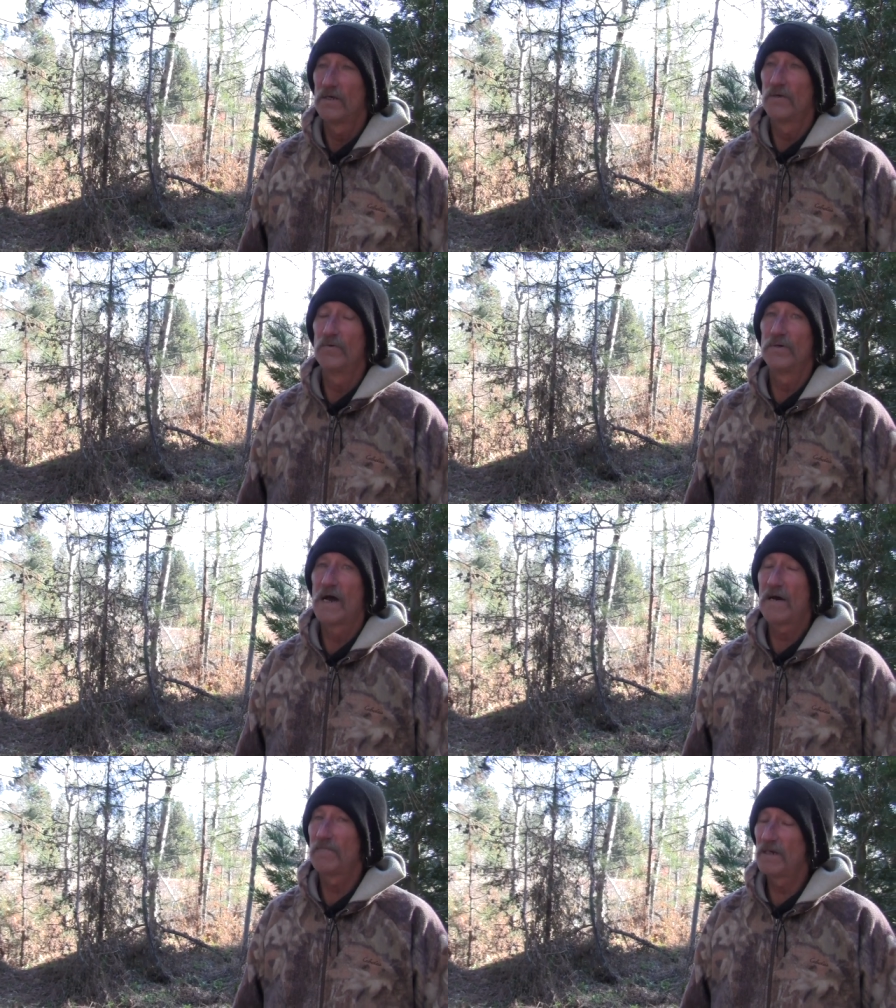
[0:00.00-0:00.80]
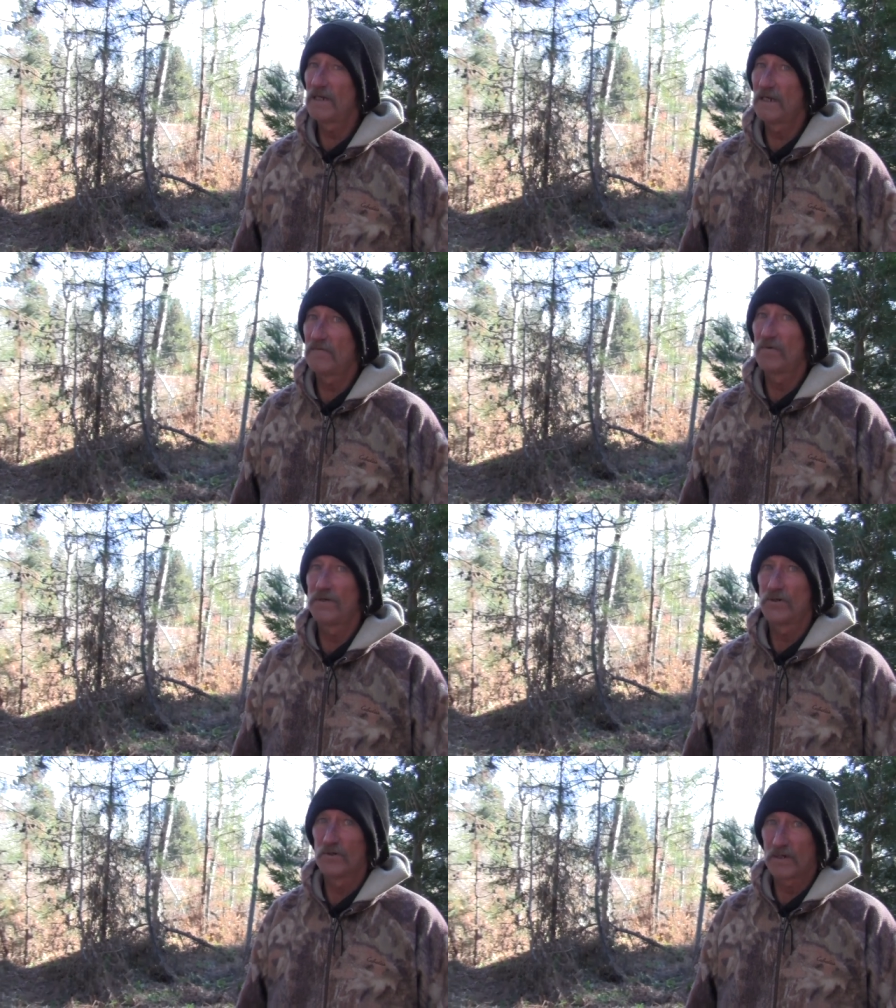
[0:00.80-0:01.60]
you will not believe
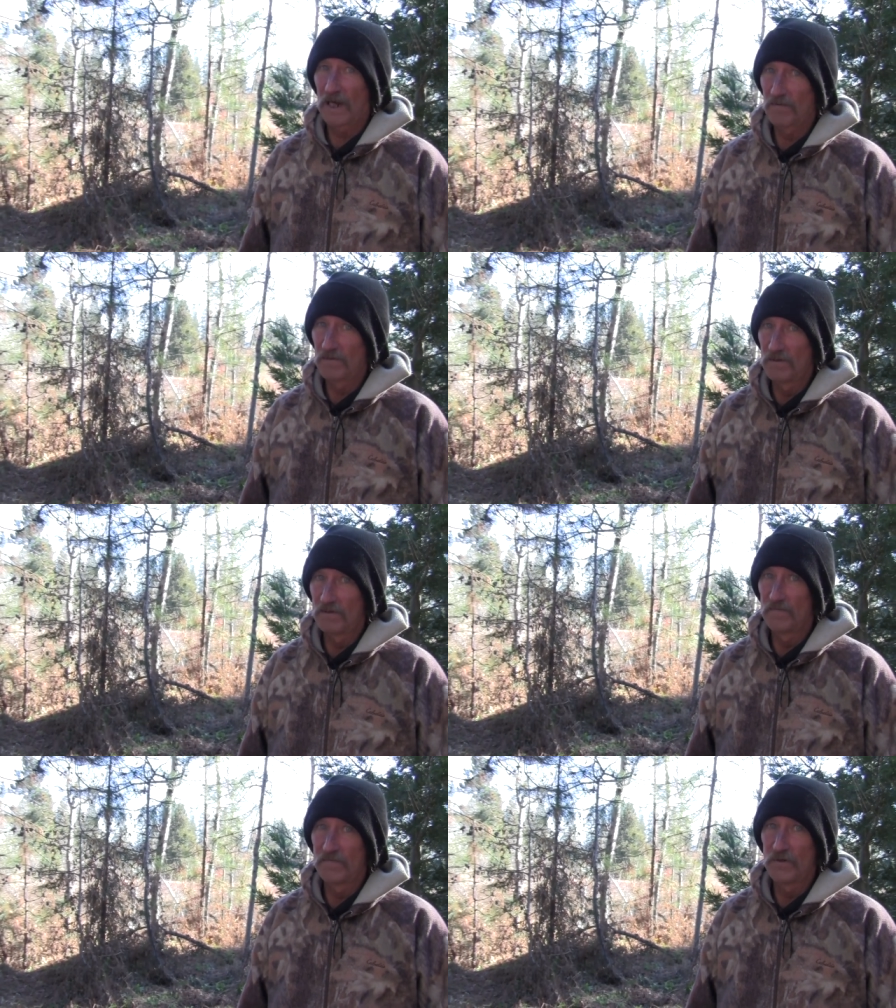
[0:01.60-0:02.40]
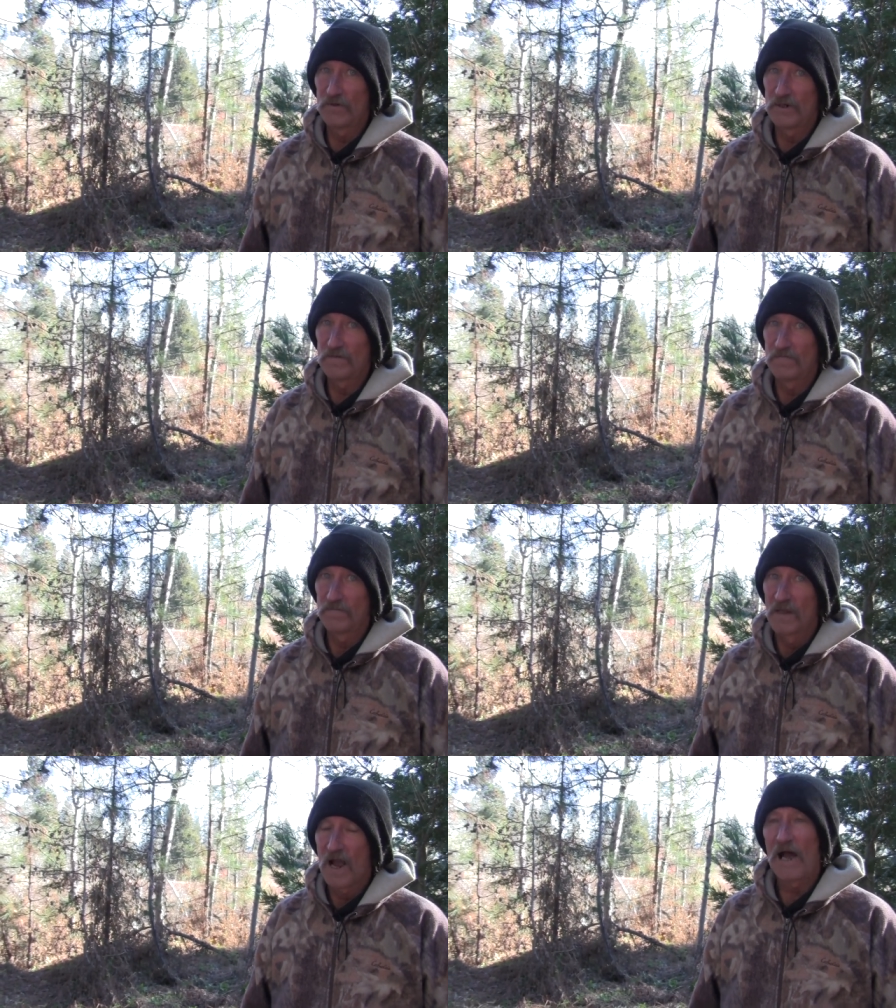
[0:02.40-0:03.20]
what you are capable of doing.
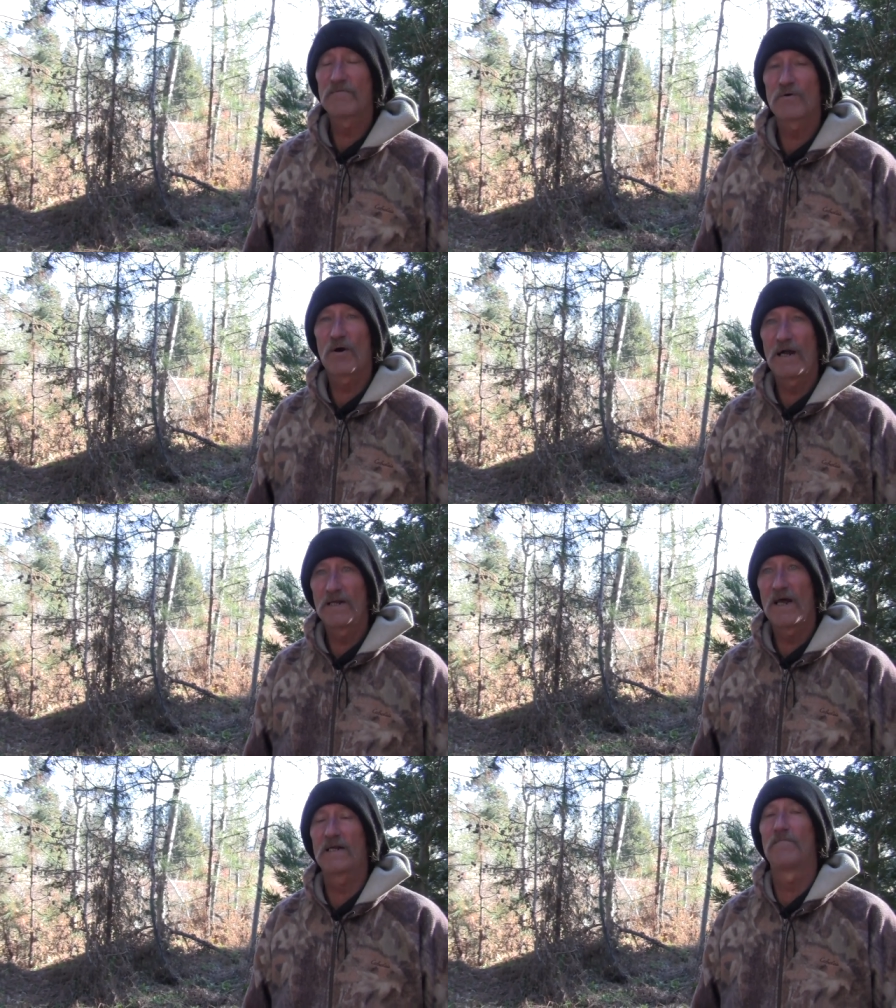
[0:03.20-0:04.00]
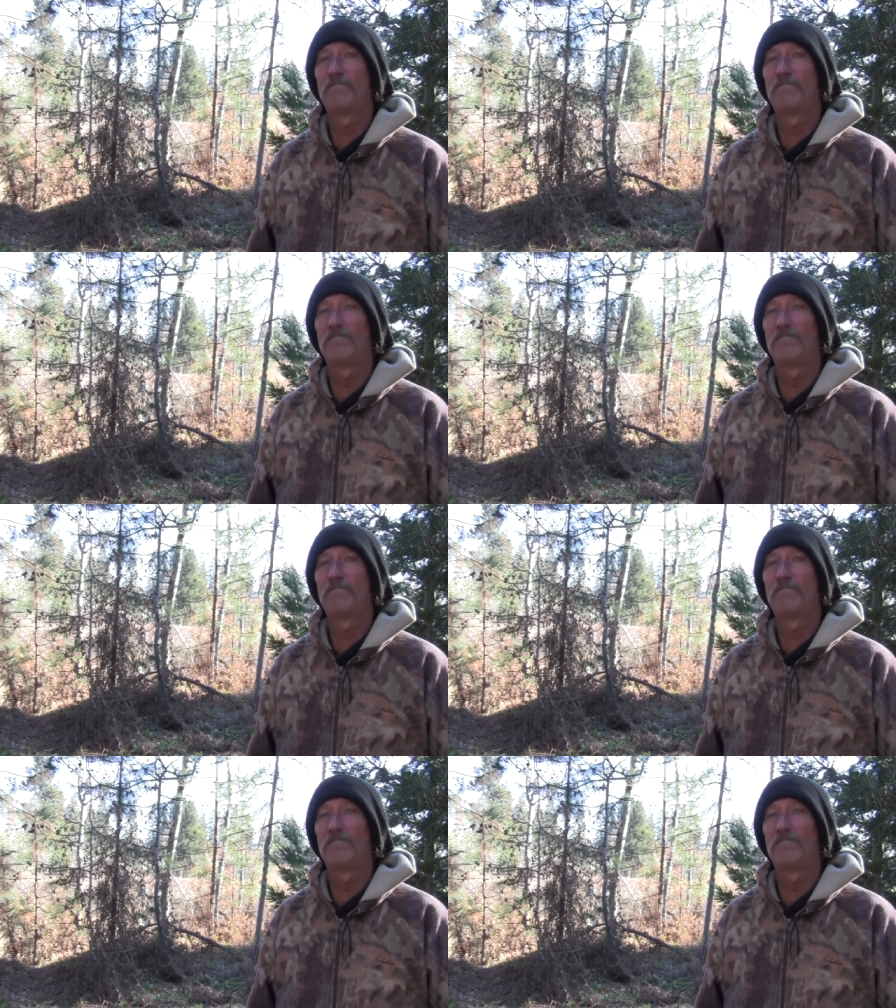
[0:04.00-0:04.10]
I've cried like a